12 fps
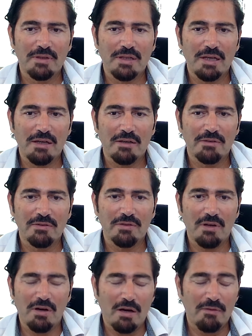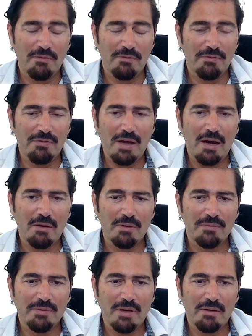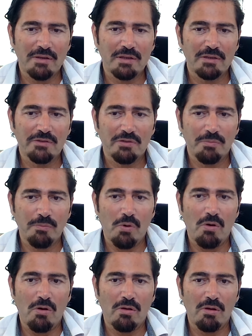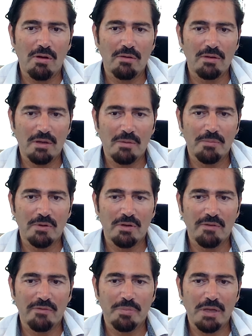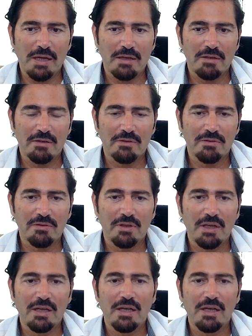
There's a very, very small number of players,